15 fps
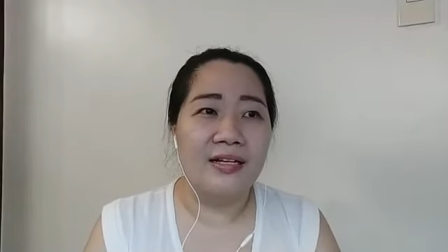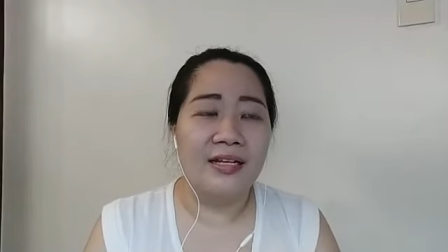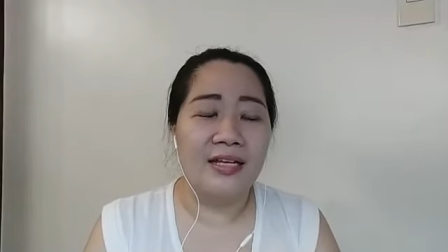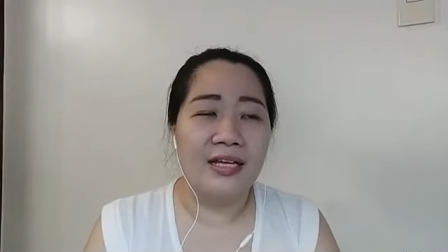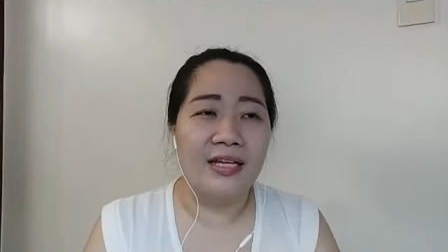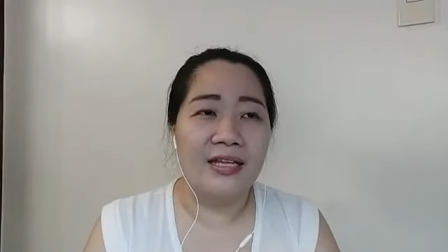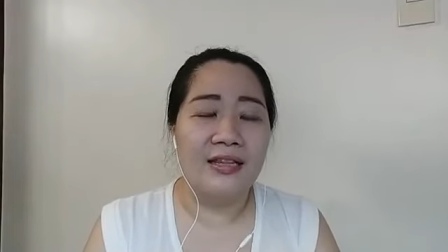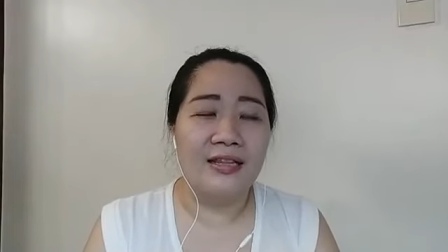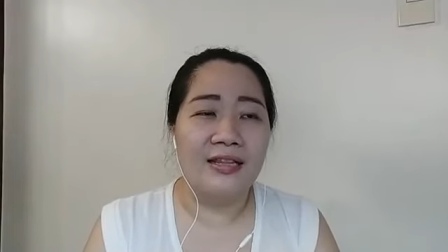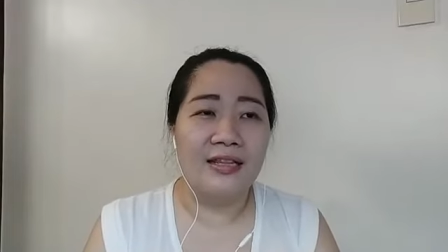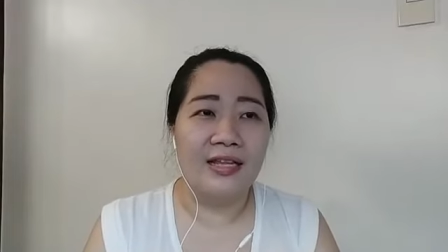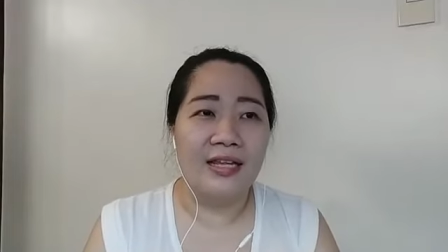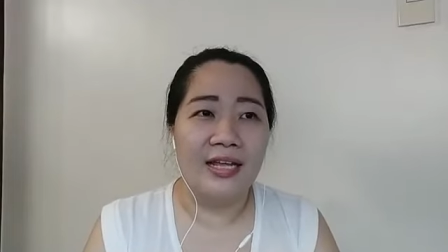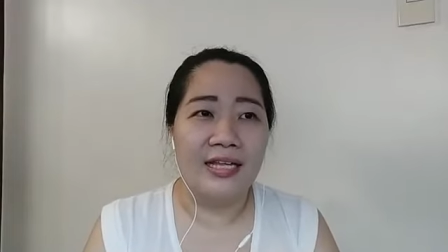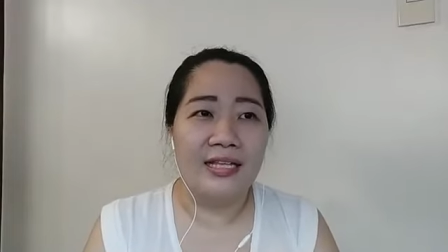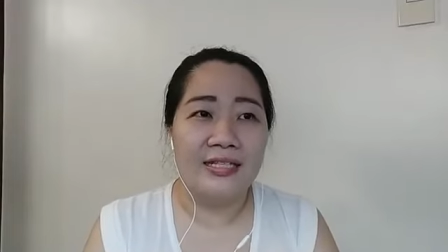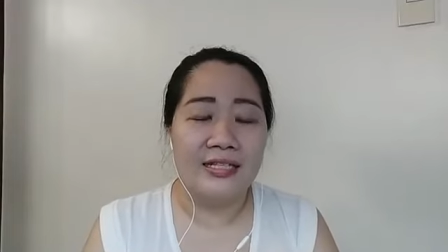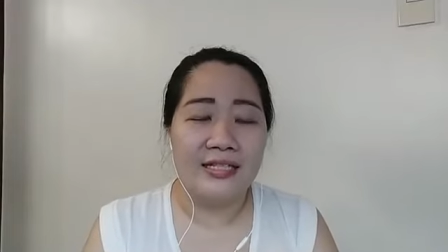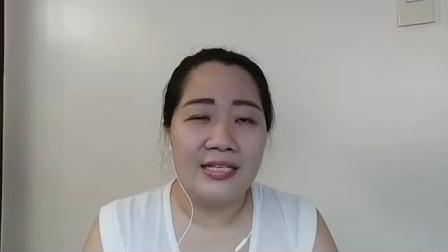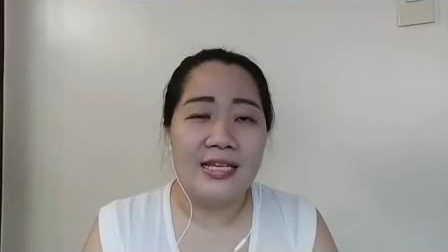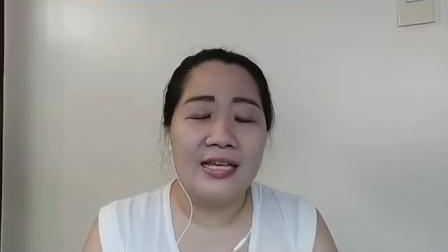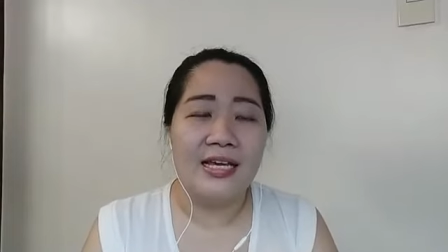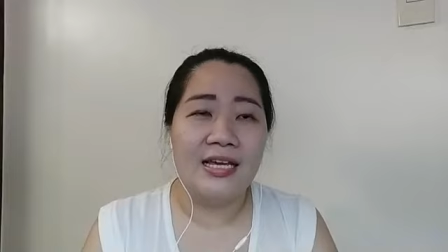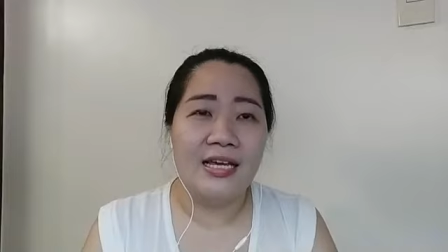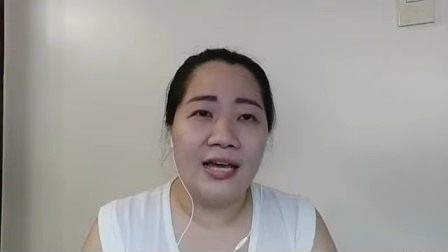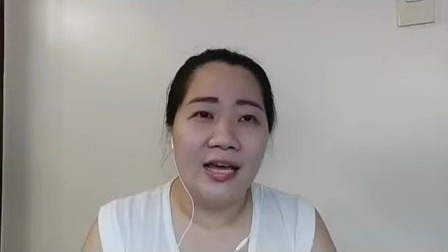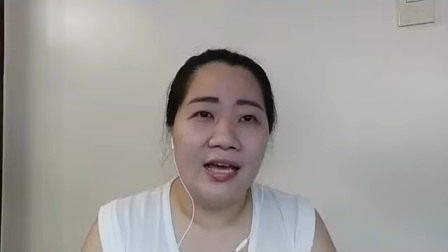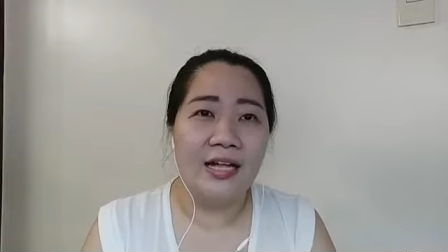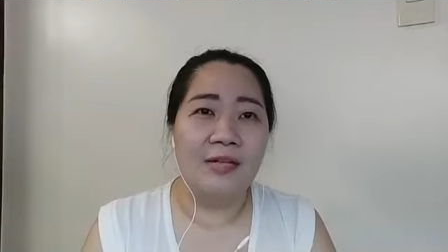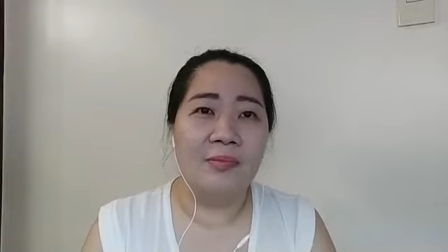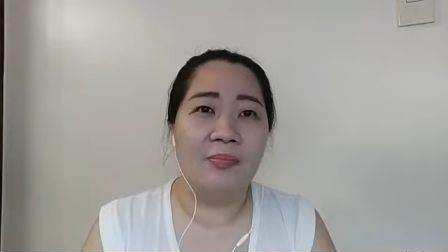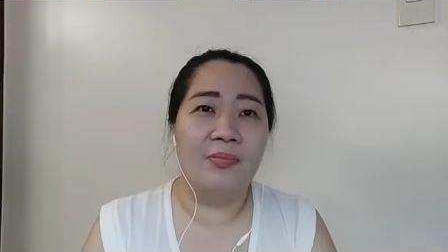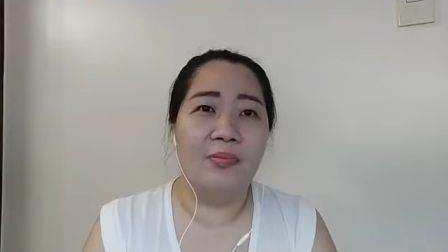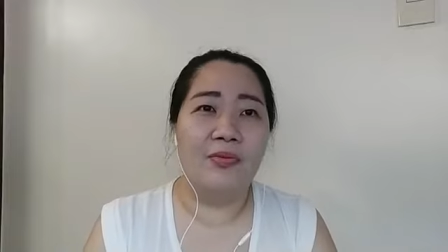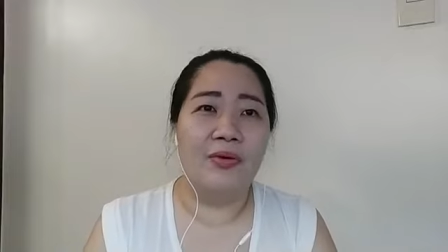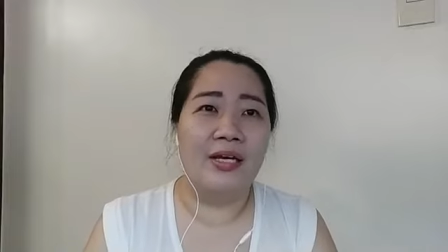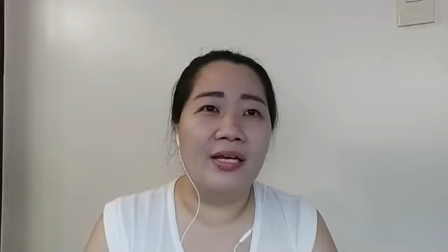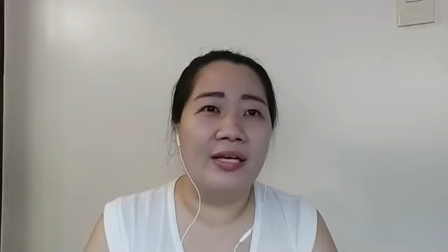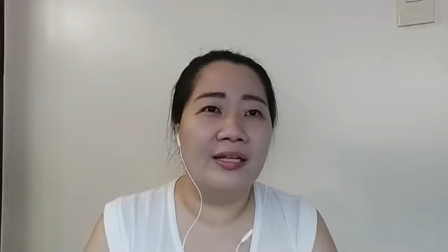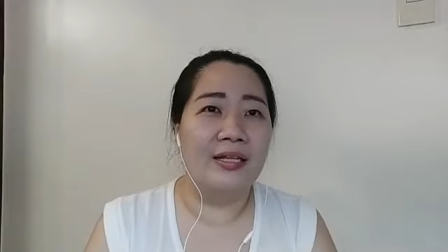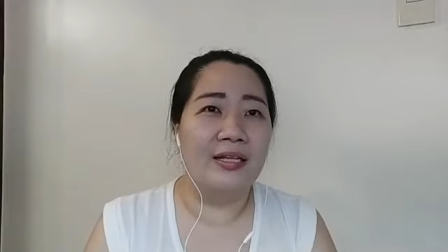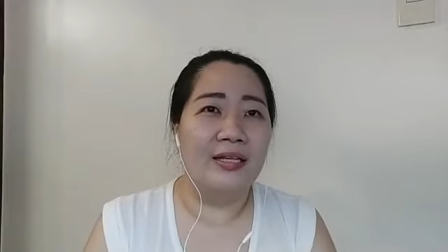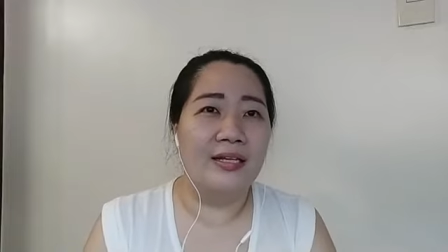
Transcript: in in seeking help with